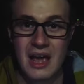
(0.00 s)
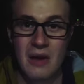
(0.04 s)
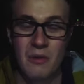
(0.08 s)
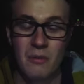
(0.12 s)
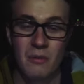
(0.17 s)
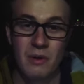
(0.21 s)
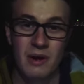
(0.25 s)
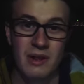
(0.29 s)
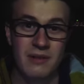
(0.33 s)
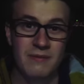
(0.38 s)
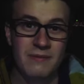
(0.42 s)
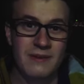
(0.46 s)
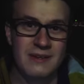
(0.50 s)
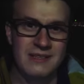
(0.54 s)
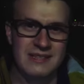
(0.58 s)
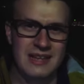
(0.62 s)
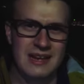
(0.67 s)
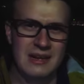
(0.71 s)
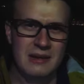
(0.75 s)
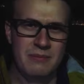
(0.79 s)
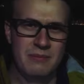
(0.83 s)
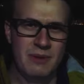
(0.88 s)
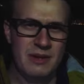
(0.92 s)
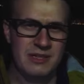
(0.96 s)
One of the things that
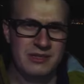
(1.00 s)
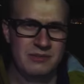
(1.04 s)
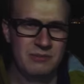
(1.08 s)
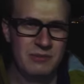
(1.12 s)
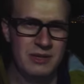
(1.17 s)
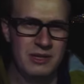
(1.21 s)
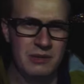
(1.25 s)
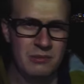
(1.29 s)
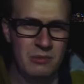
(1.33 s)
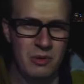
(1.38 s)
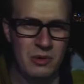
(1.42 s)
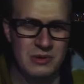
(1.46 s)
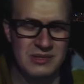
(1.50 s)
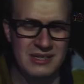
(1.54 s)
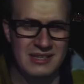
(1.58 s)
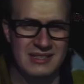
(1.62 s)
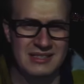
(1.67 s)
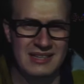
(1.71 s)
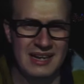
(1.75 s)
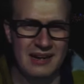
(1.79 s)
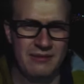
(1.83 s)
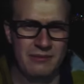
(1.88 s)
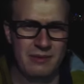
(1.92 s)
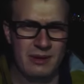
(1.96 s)
impressed me the most
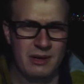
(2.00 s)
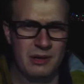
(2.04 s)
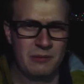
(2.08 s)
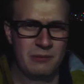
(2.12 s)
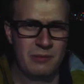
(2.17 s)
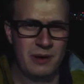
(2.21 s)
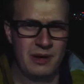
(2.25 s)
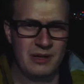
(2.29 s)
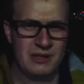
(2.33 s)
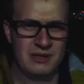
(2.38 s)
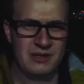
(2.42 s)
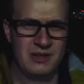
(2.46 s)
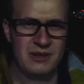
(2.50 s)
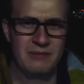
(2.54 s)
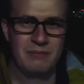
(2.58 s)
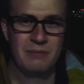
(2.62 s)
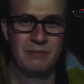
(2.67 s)
inside of my comparison